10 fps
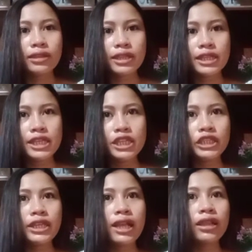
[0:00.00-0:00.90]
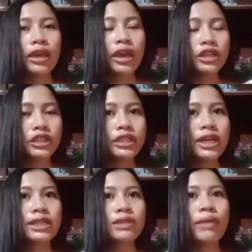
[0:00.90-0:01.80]
The digital age
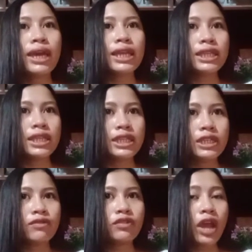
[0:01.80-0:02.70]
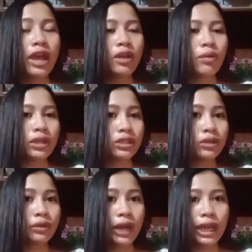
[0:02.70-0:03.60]
has made it easy for anyone to
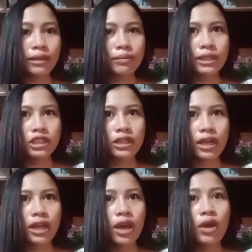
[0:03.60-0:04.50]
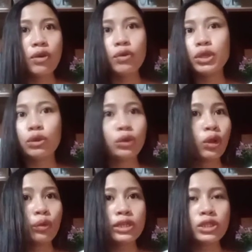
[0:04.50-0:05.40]
create media. We don't
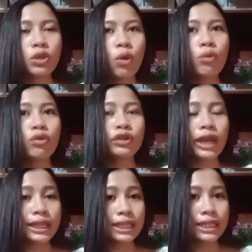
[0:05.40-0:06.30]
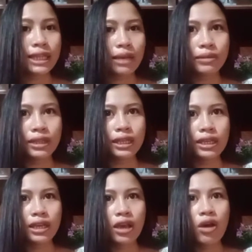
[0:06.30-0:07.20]
always know who created something,
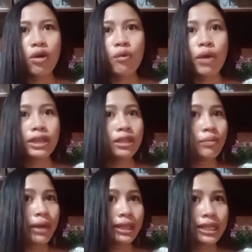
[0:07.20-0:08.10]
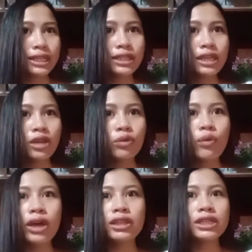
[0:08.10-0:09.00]
why they made it, and
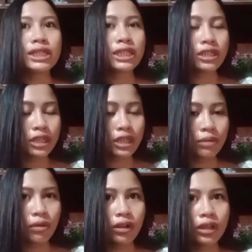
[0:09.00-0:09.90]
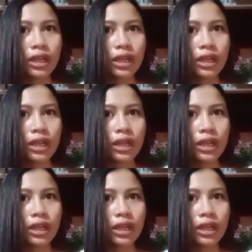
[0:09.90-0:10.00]
whether it's credible.